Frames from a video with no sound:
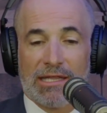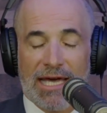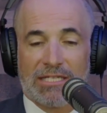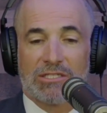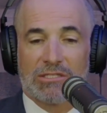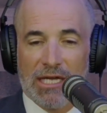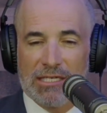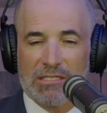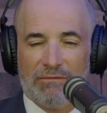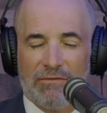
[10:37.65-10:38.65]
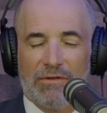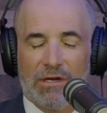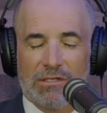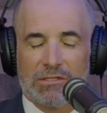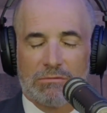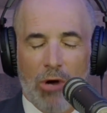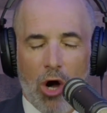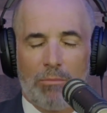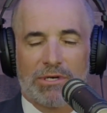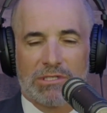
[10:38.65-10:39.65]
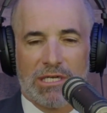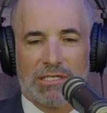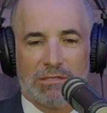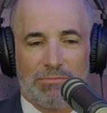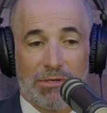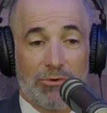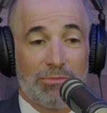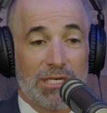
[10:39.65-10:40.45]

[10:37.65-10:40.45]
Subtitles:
That's a small percentage of people,